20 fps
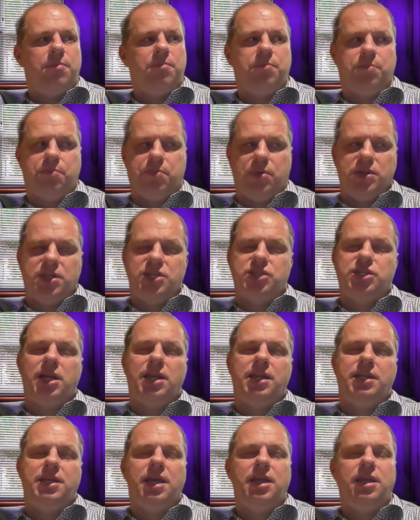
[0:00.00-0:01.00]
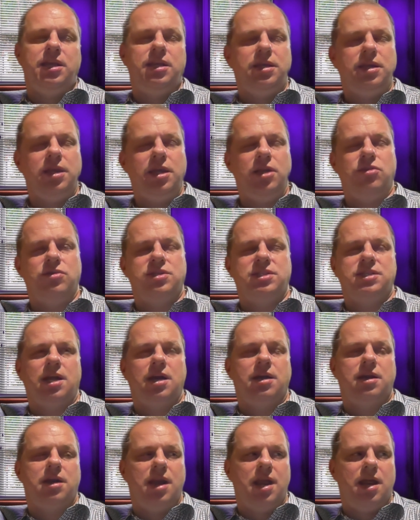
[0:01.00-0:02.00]
potentially they need to
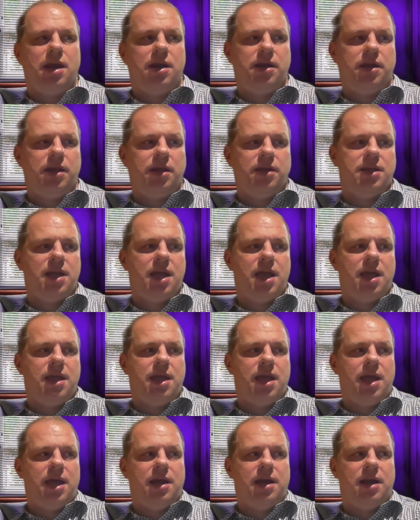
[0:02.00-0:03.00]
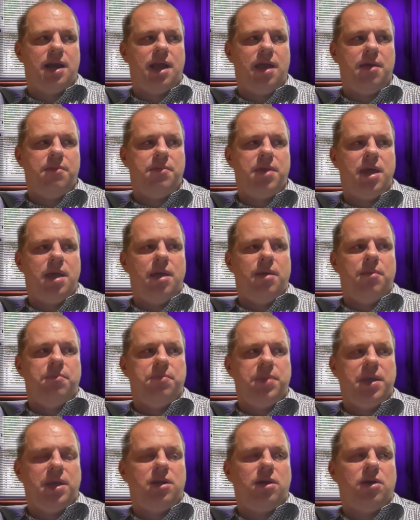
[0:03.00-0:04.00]
start learning the RLM,
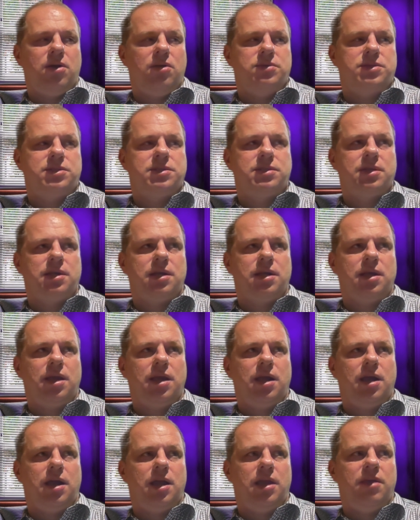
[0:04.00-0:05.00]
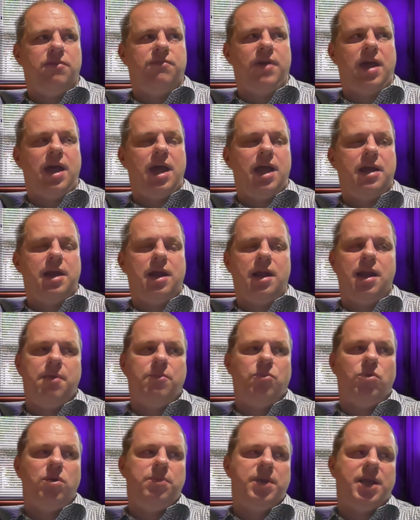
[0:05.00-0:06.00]
because if
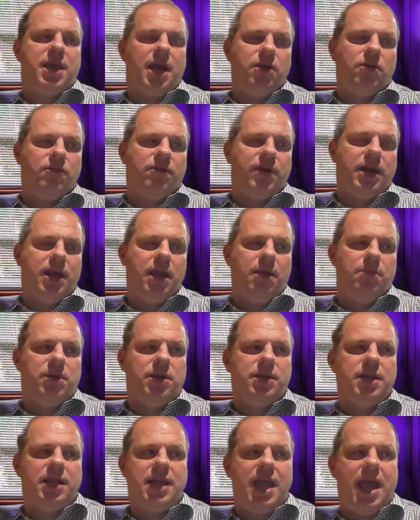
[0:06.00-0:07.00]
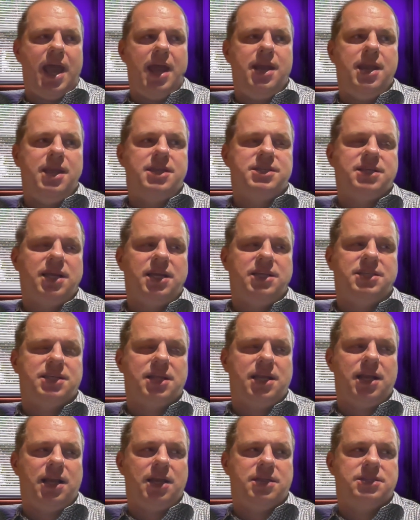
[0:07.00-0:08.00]
RLM will be kind of enabled that any sales
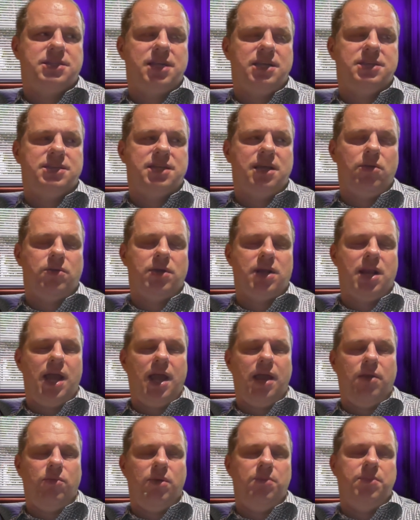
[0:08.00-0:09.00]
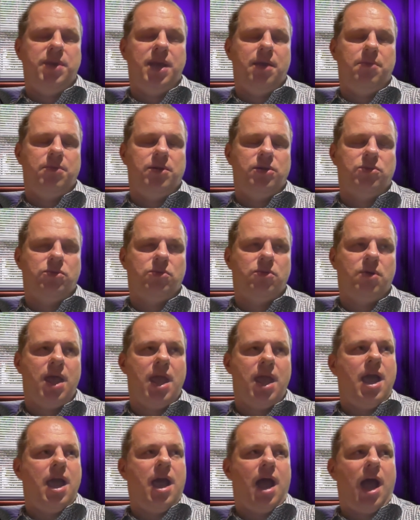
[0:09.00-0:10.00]
cloud client will be able to
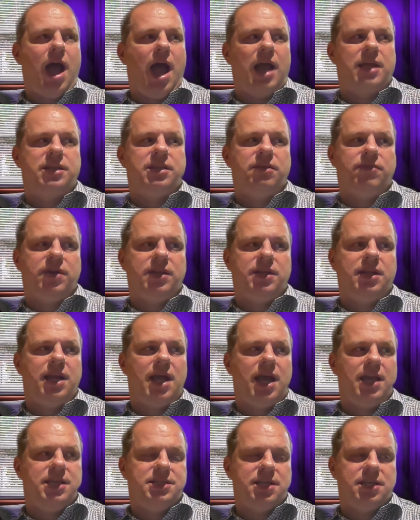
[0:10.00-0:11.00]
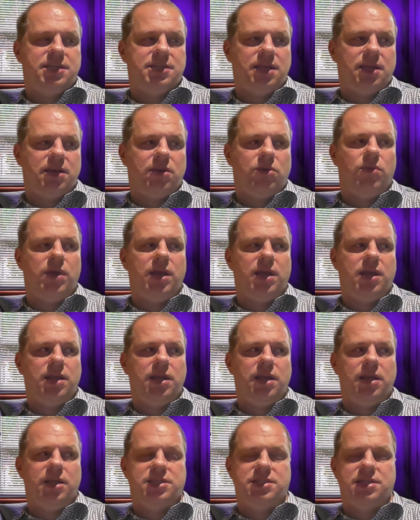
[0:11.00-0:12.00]
activate the license and
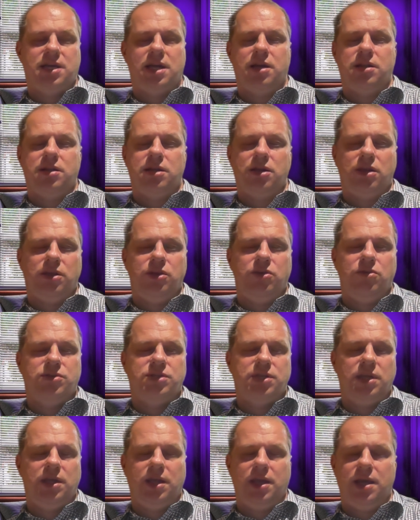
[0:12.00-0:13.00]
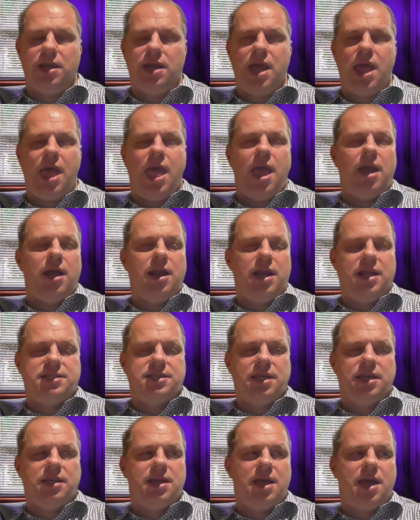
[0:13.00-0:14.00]
quickly start using, let's
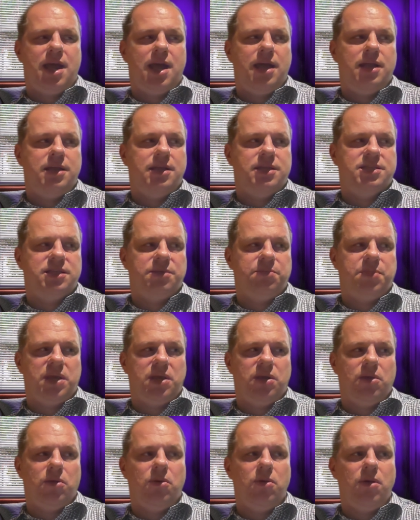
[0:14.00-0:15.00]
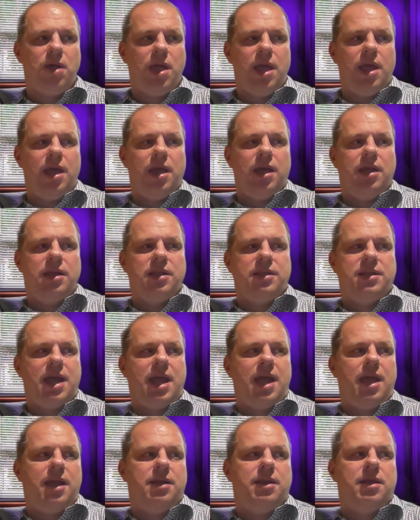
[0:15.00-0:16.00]
say, the CPQ,
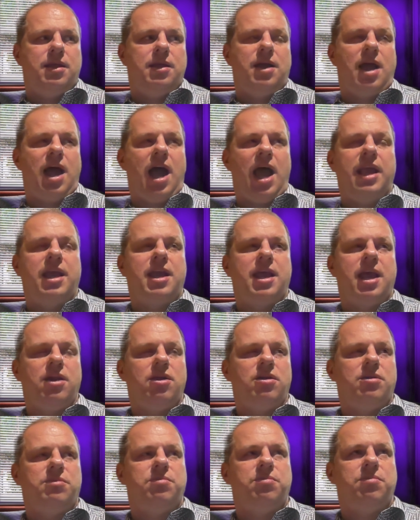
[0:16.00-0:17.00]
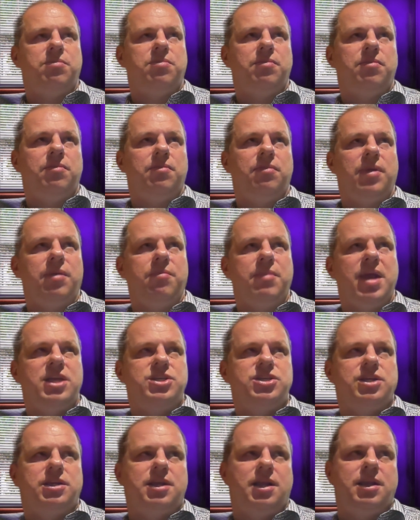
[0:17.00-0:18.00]
then I cannot
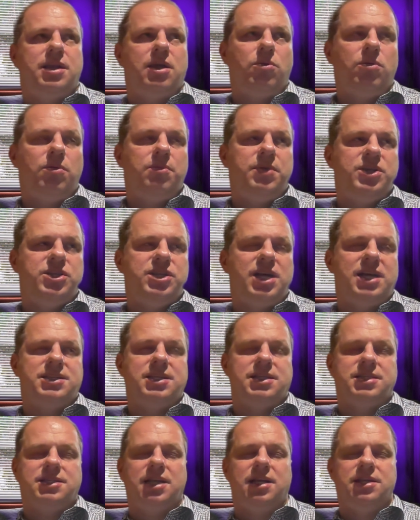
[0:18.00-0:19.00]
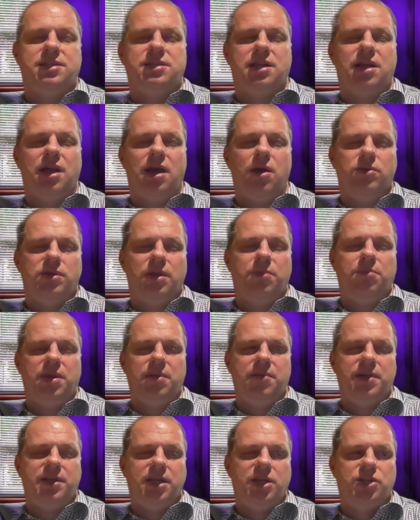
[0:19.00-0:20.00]
imagine that there will be just a sales cloud
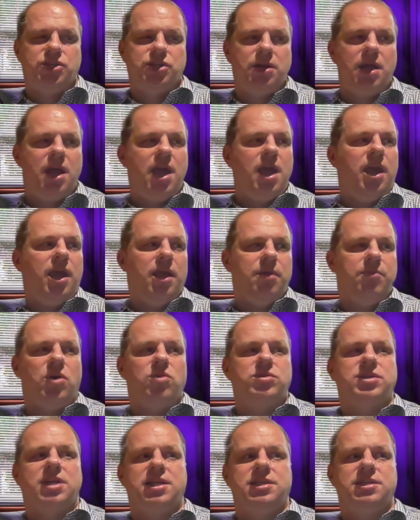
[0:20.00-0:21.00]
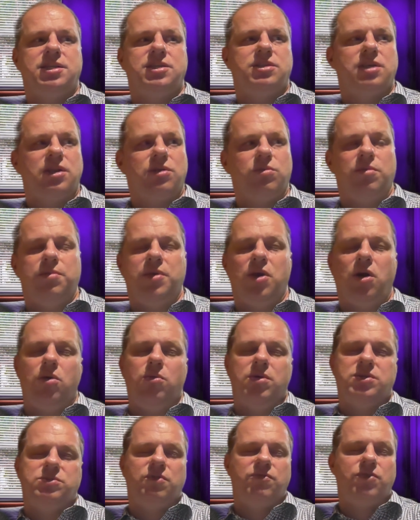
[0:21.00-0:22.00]
implementation. In most cases, it will be
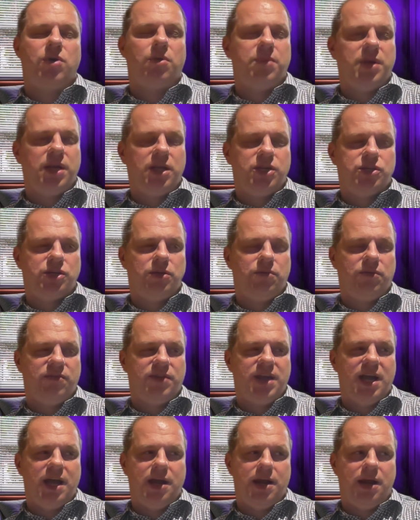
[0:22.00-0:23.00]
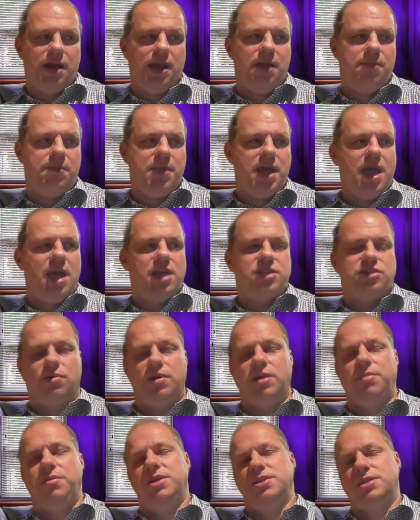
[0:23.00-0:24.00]
always with combination with the RLM. So
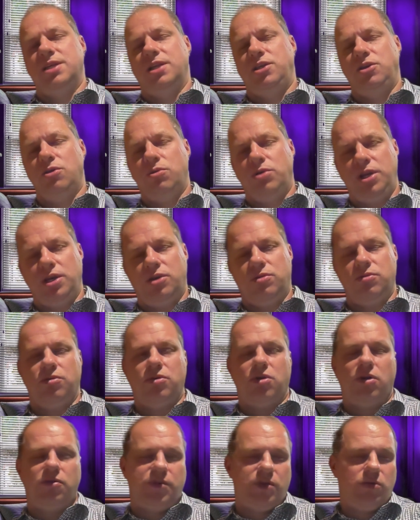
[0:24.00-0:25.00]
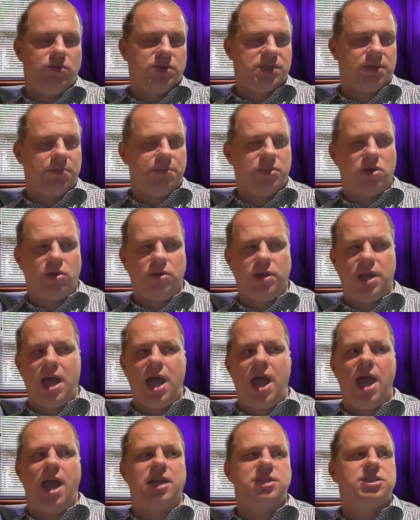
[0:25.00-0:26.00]
it means that you need to configure some
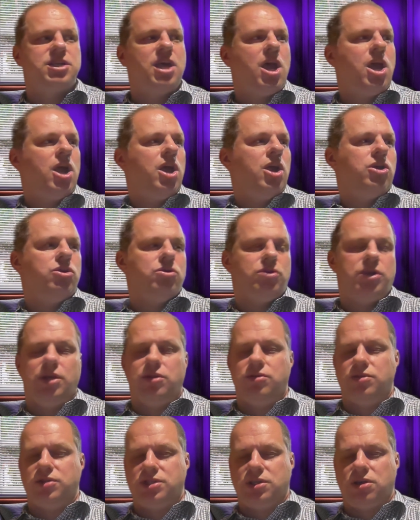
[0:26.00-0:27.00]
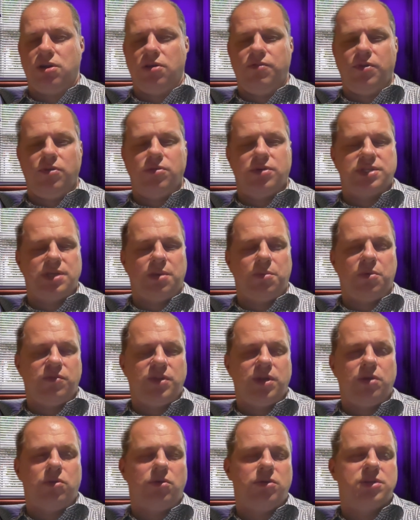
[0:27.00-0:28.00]
products, you need to configure some of
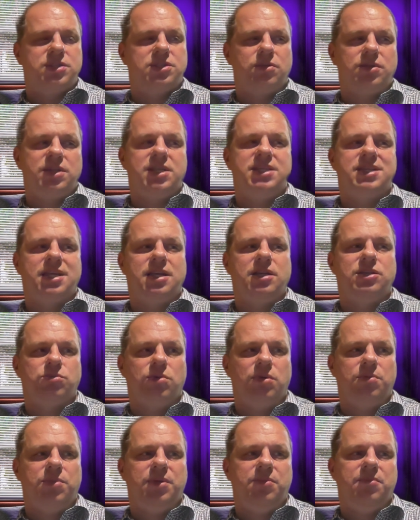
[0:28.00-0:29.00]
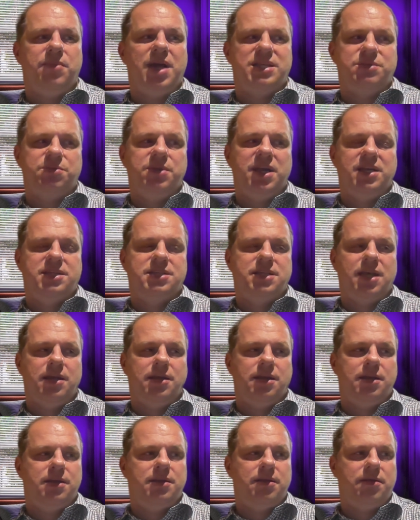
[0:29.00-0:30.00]
the rules. So these skills must be
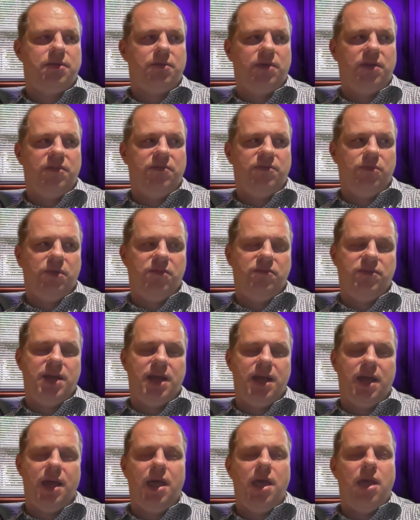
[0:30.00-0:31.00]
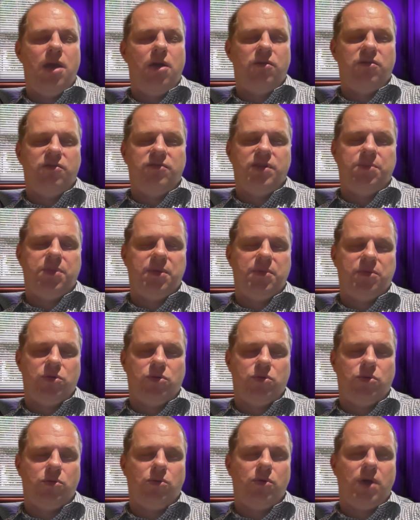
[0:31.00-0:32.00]
extended with the people
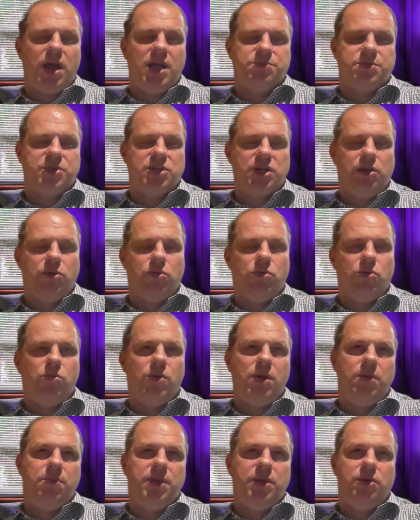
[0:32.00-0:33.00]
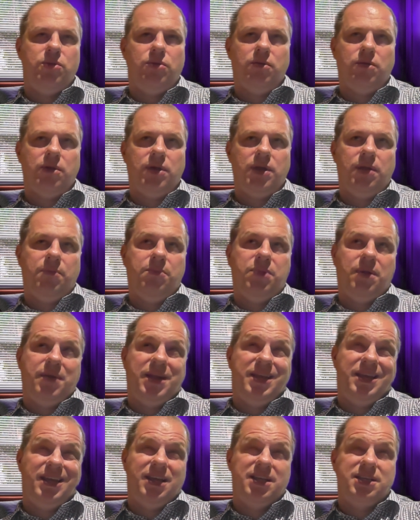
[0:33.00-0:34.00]
who, especially who will be
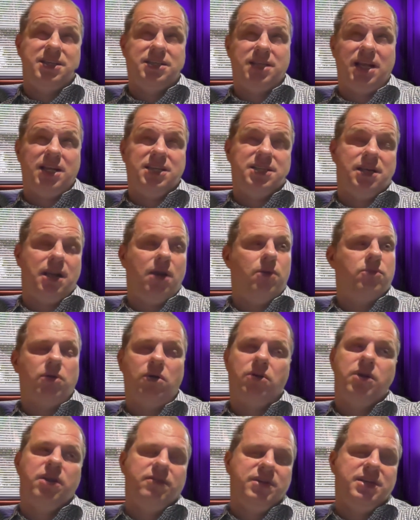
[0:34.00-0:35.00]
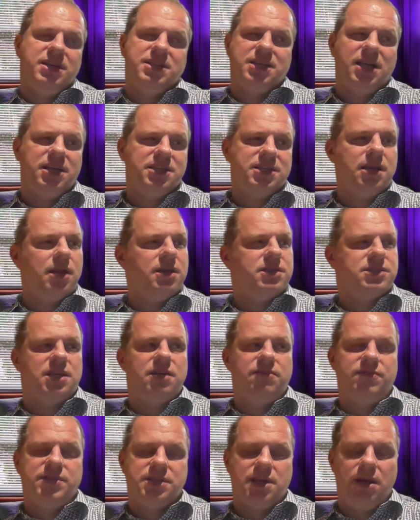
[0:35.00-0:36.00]
implementing Sales Cloud or even the Service
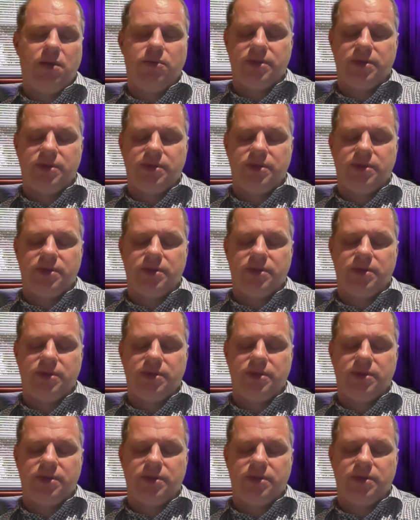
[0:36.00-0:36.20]
Cloud.